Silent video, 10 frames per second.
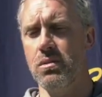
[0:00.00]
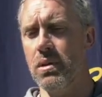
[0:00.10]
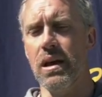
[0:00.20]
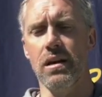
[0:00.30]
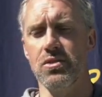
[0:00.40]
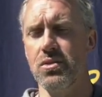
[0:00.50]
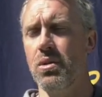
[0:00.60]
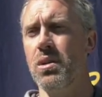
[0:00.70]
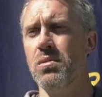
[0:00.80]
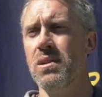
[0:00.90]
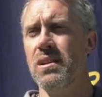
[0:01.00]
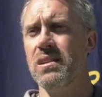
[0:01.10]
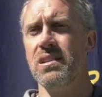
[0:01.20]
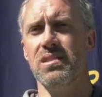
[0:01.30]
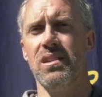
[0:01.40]
And Mikhail Soto
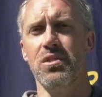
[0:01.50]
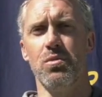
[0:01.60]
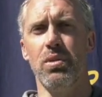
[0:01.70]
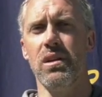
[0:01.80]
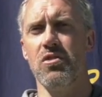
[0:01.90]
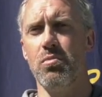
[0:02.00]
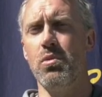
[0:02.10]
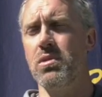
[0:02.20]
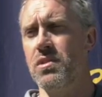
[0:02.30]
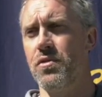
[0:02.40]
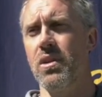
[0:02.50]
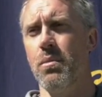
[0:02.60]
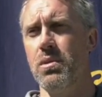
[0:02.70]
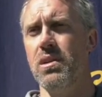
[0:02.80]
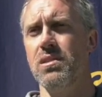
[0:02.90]
is another player that's been with us for a
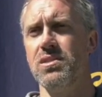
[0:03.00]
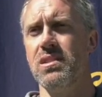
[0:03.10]
couple of years,